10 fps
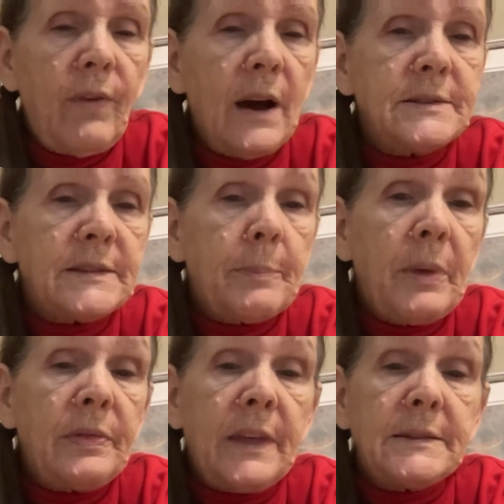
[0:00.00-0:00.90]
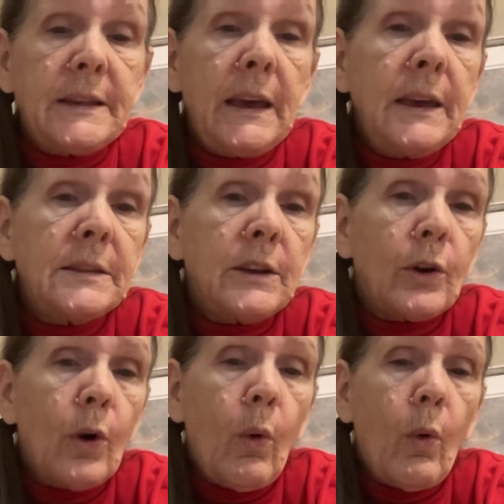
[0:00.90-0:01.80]
find something that's
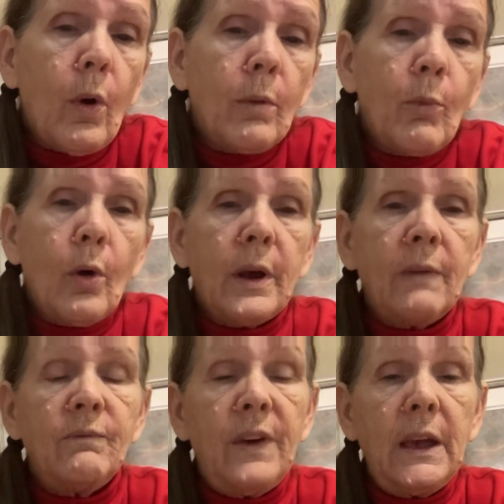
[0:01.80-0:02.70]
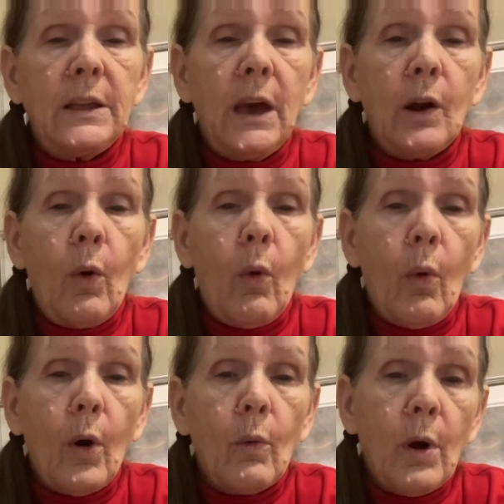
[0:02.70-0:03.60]
easier or more convenient
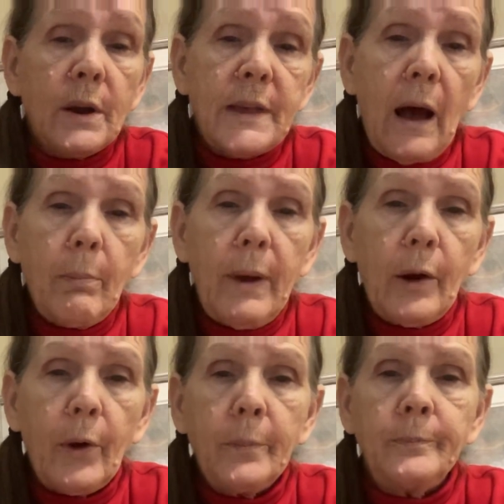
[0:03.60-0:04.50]
or works out better.